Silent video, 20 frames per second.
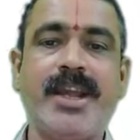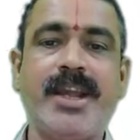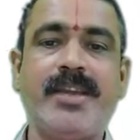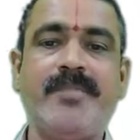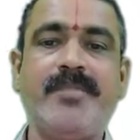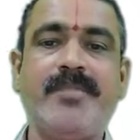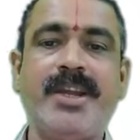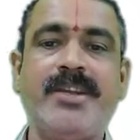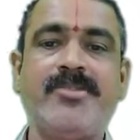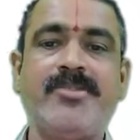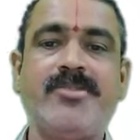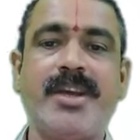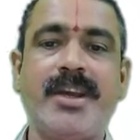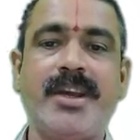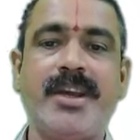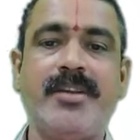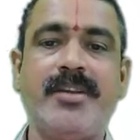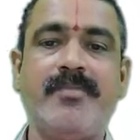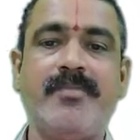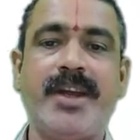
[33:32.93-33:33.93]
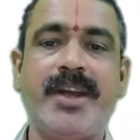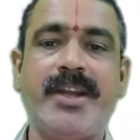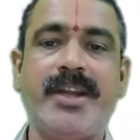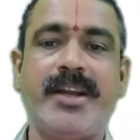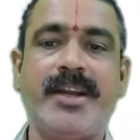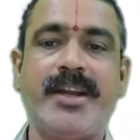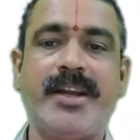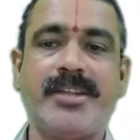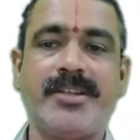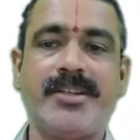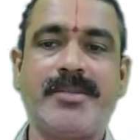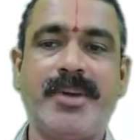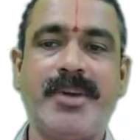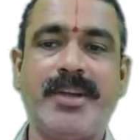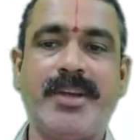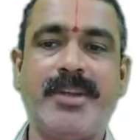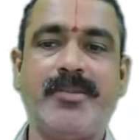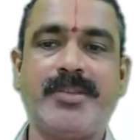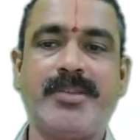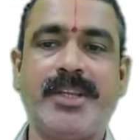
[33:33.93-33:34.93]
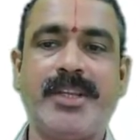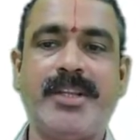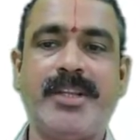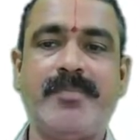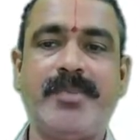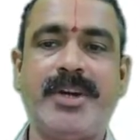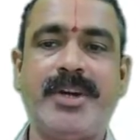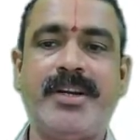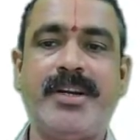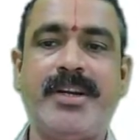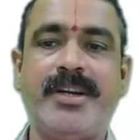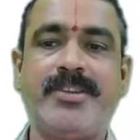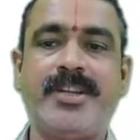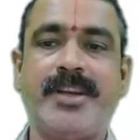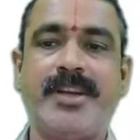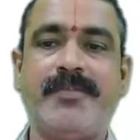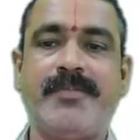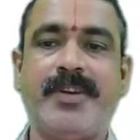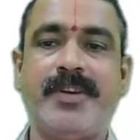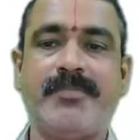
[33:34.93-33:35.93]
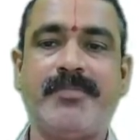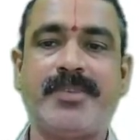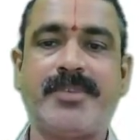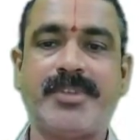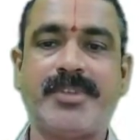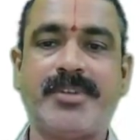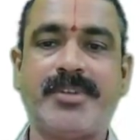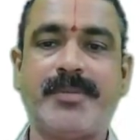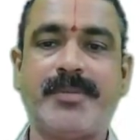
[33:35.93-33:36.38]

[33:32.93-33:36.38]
can be enjoyed by a customer using the printed check forms.